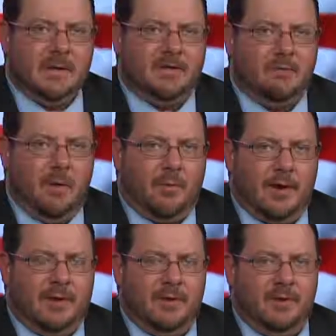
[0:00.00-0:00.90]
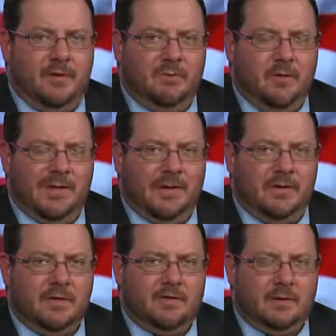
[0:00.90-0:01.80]
Got some more breaking news moving
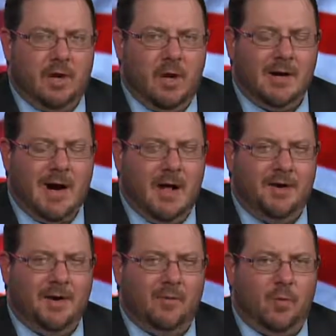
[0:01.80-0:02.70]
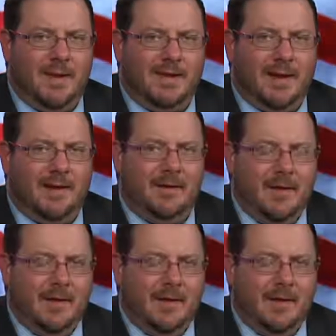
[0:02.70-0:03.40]
into this long holiday weekend.